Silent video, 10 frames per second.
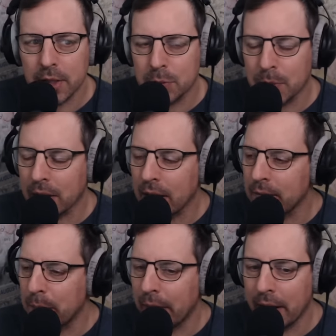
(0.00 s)
like it's been kind
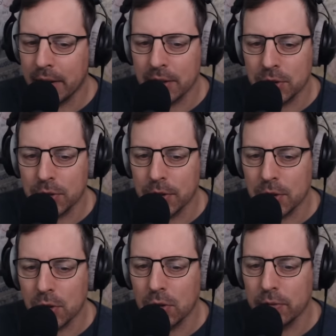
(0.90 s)
of a pattern through
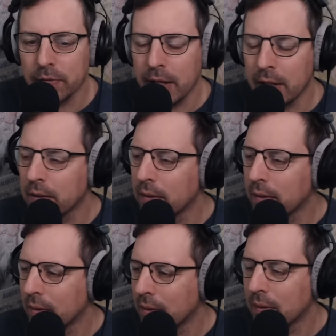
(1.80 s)
this whole event.
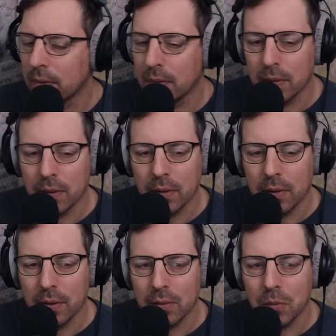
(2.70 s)

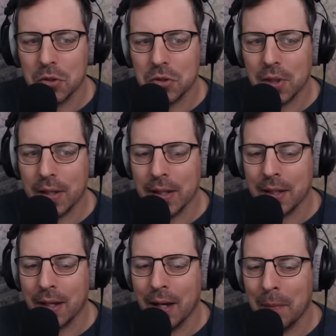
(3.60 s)
Yeah, which I
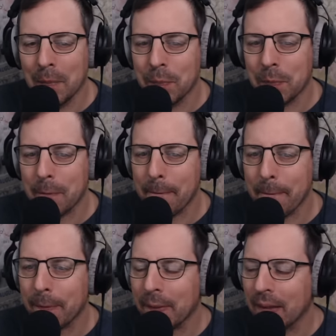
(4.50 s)
think um,
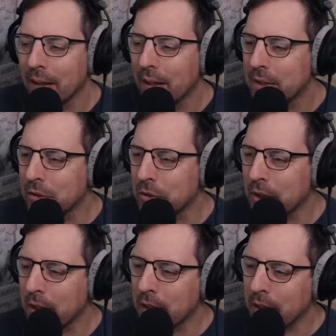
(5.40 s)
it's
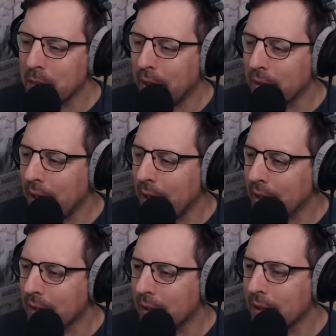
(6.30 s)
interesting to think about
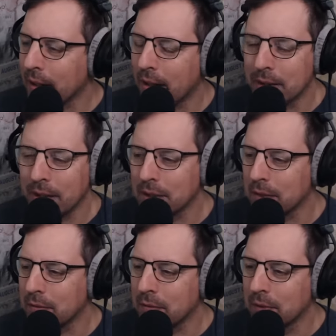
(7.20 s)
that in the
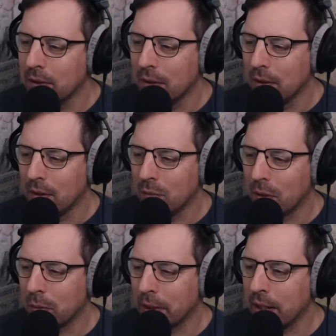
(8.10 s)
context of
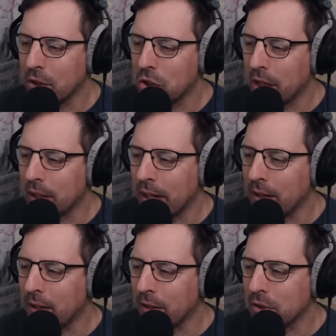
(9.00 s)
when we're getting shut
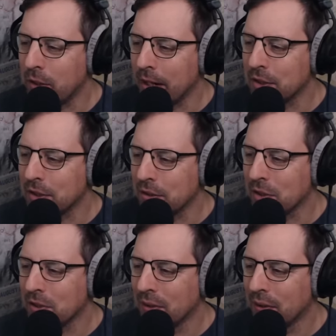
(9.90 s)
down on TREXes